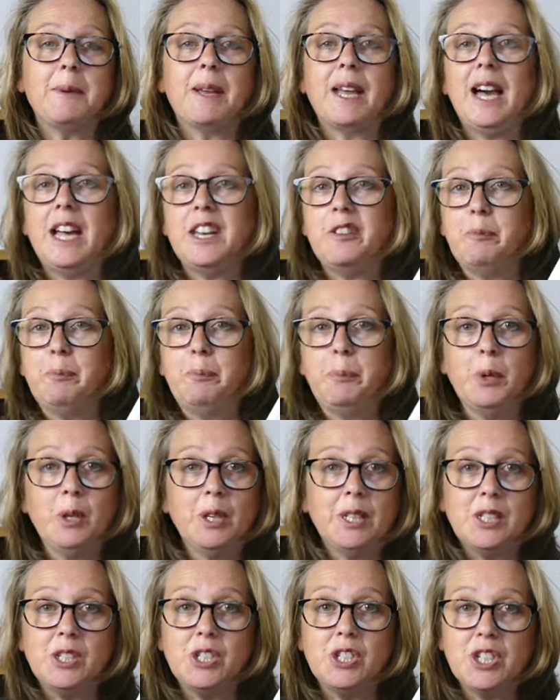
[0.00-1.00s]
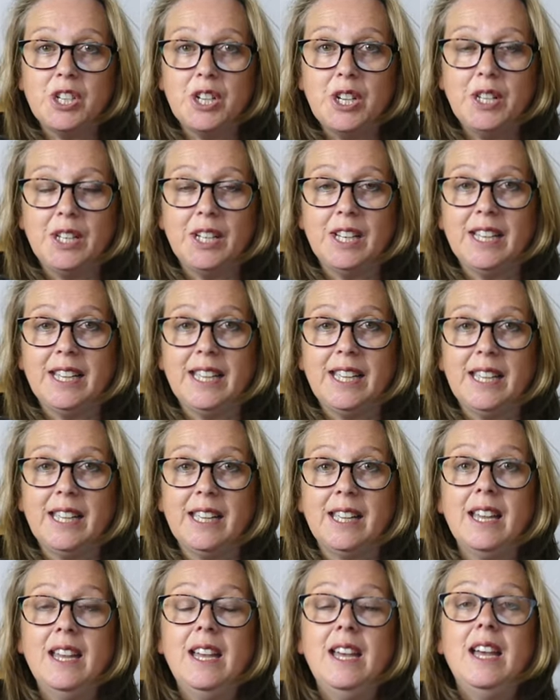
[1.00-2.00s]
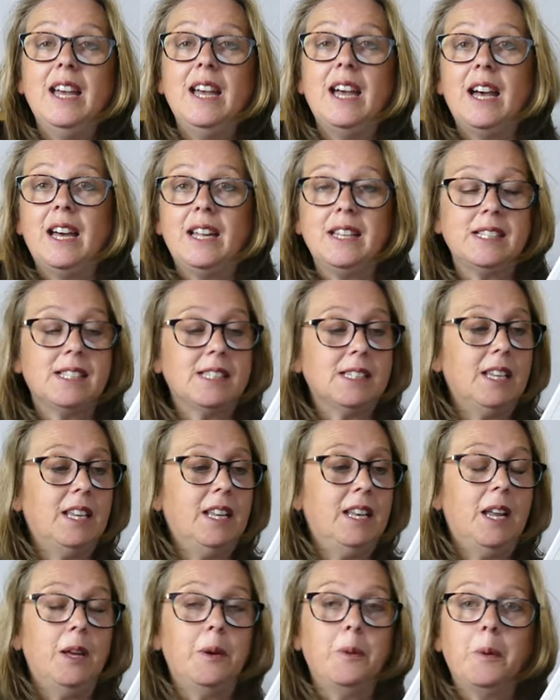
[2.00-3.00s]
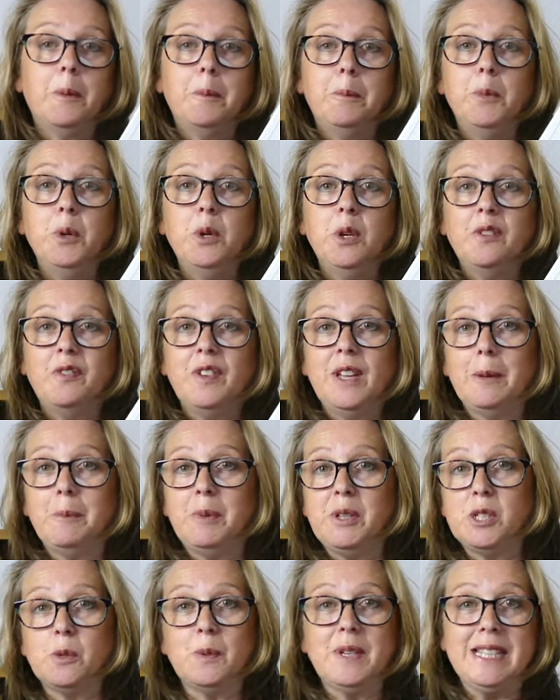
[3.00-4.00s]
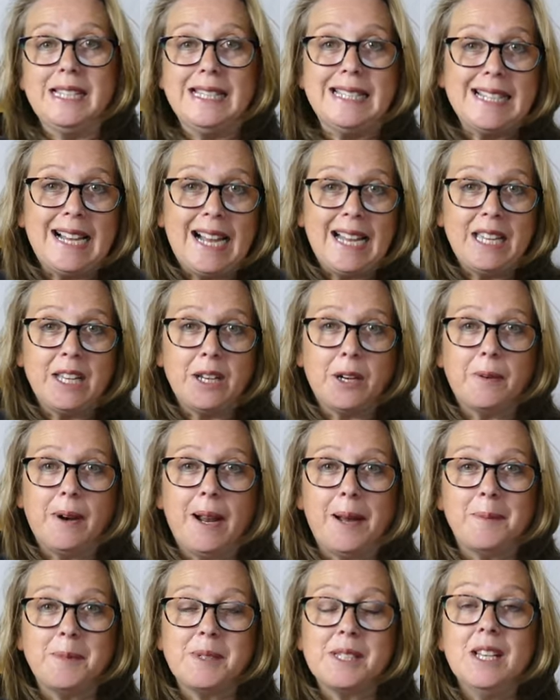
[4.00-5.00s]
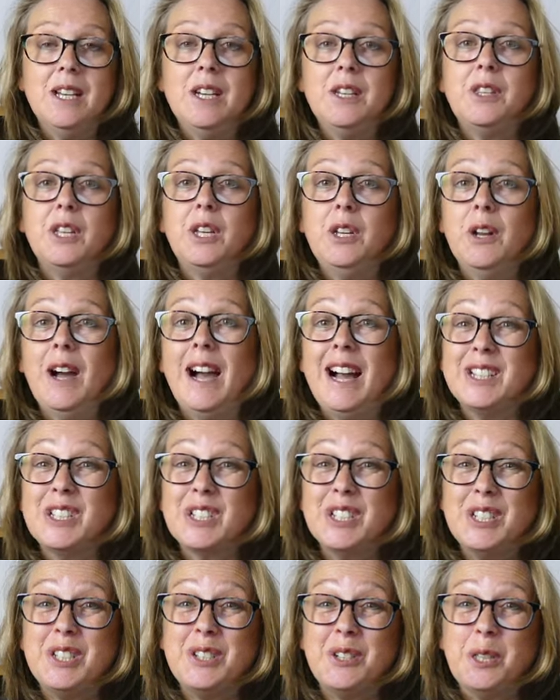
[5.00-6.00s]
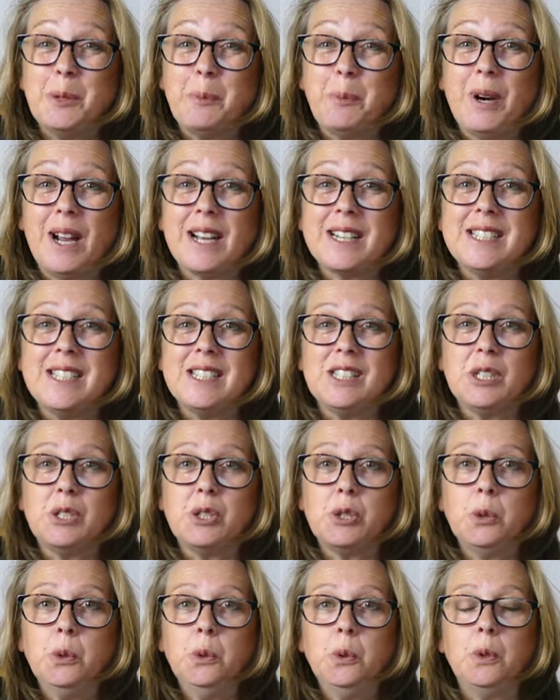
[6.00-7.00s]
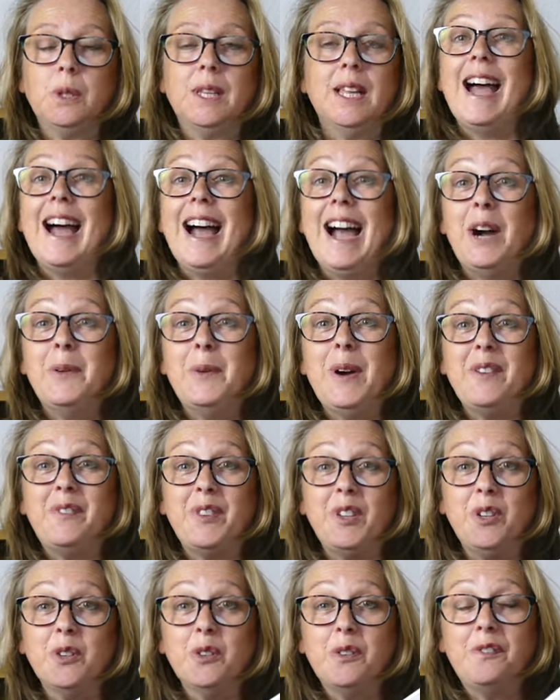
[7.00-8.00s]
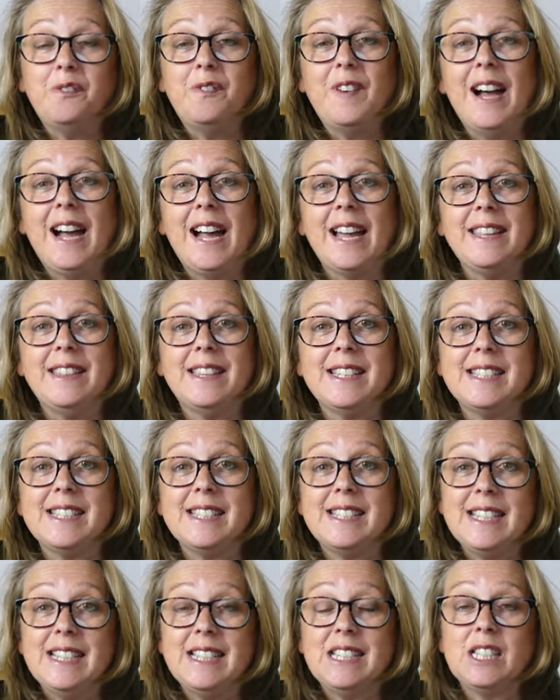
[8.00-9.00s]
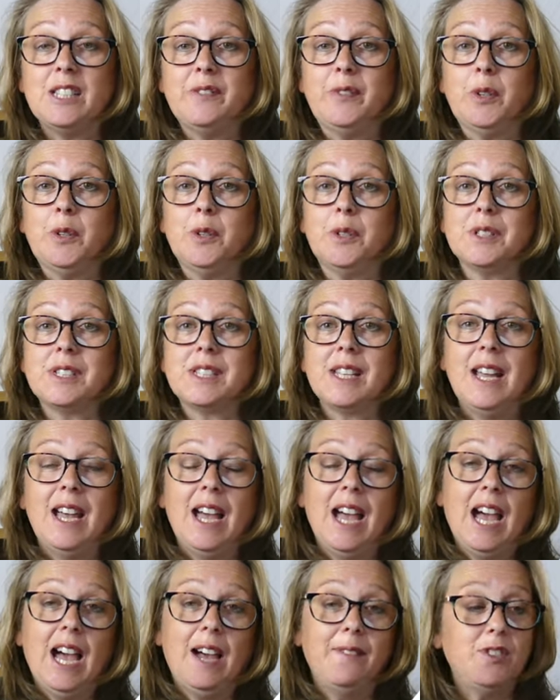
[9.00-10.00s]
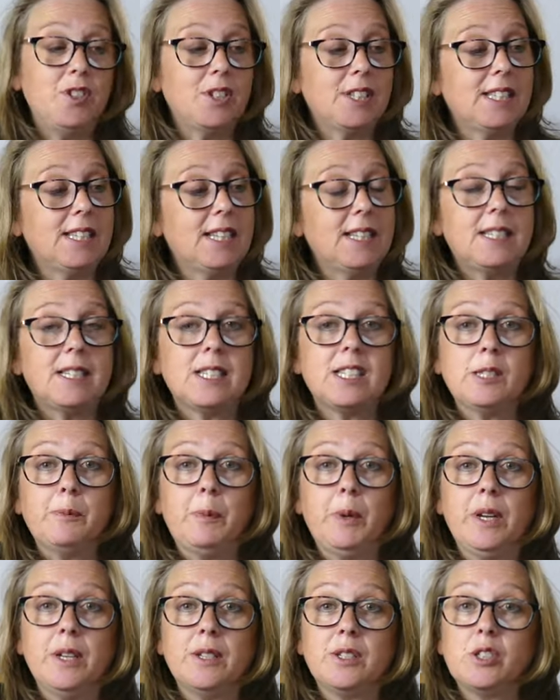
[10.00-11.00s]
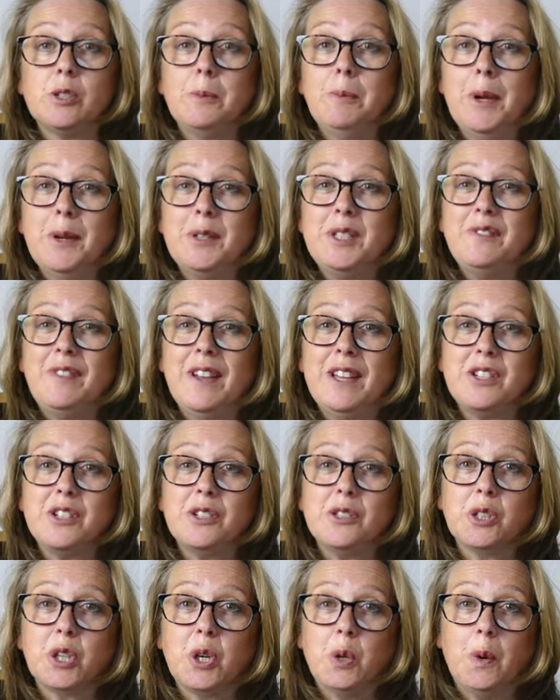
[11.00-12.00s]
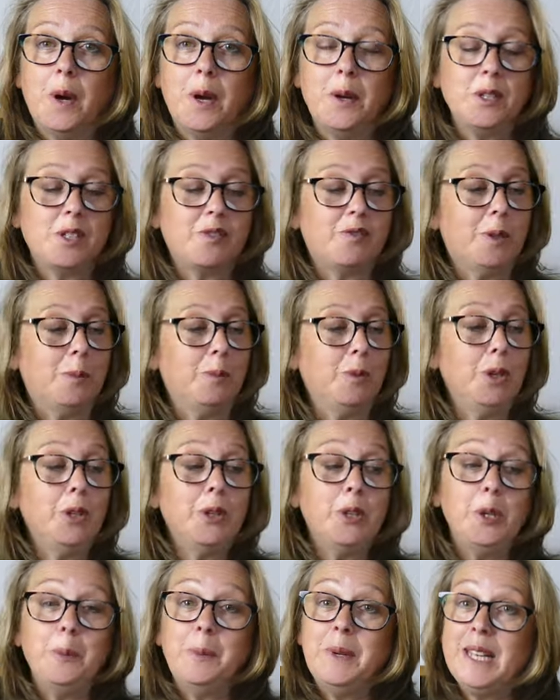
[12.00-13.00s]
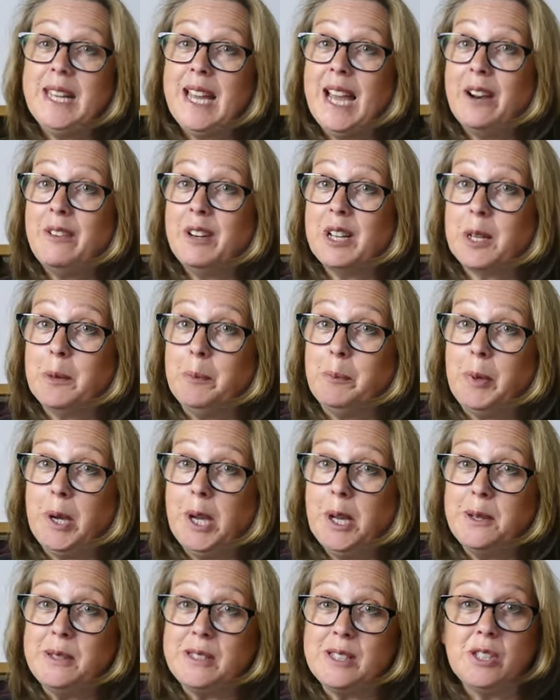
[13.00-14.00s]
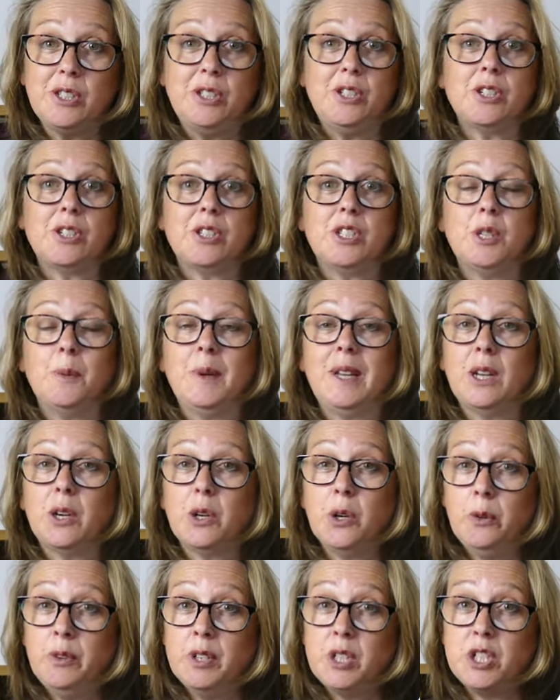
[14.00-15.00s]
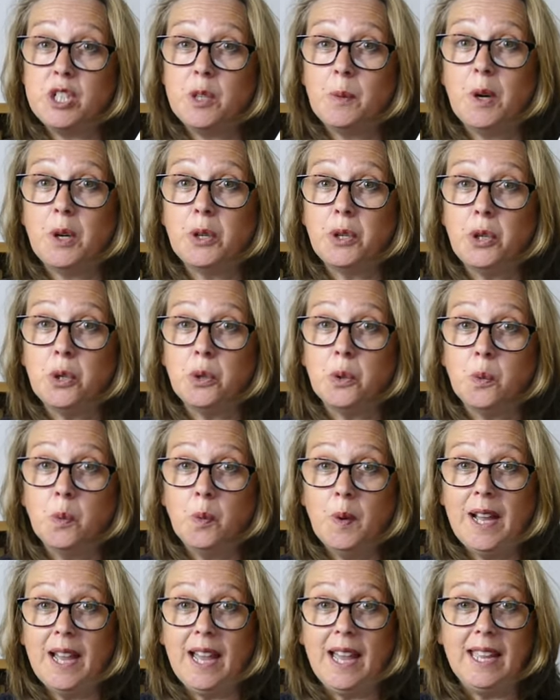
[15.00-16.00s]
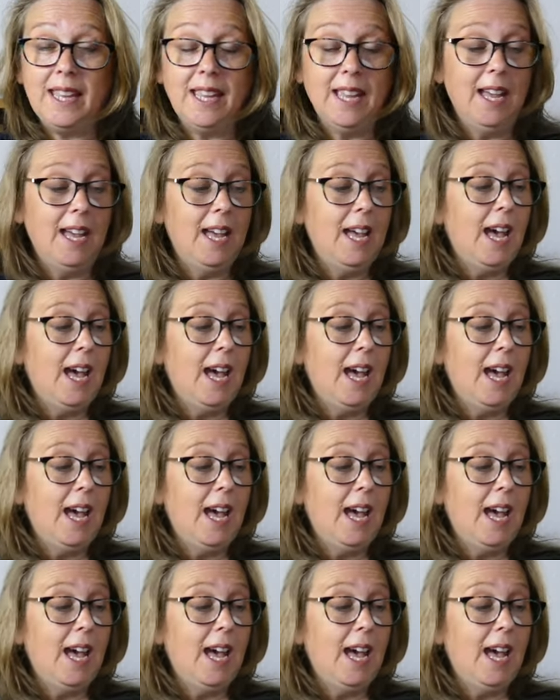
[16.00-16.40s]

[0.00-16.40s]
kind of bullet journaling and, you know, moving between diagrams that you're not actually doing the practice at all. However, you'll find that at intervals, I've just interspersed some motivational quotes from luminary composers just to encourage you on your way.